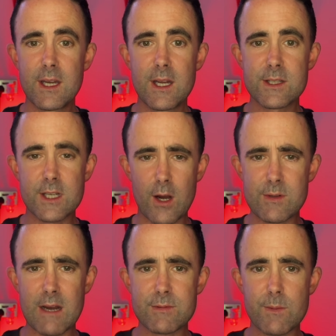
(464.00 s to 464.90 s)
to go
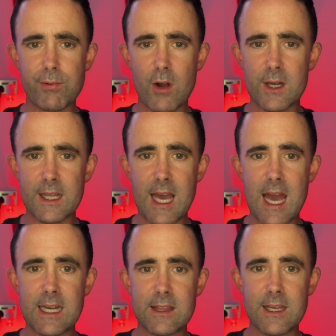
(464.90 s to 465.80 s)
down to Brighton and get
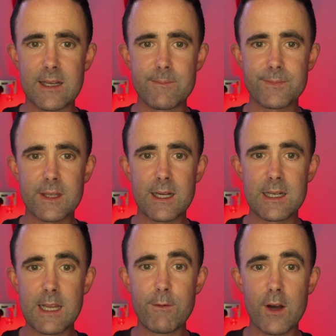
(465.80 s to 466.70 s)
anything.
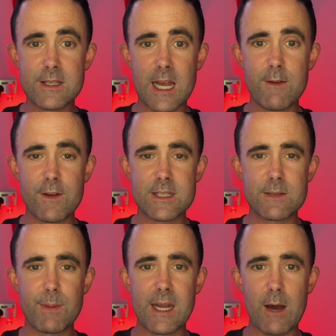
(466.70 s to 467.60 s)
Levi Davis has
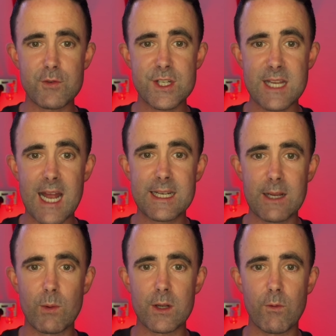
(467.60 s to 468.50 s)
been
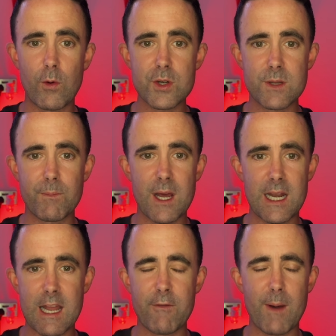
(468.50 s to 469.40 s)
outstanding when I've watched them play
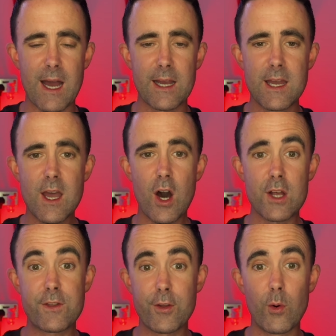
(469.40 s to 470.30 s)
at left back. I
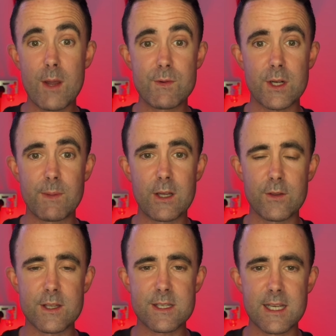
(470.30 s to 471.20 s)
thought he was going to be good
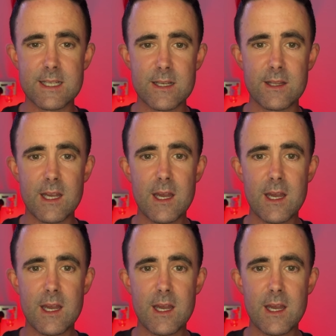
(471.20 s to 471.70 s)
this season.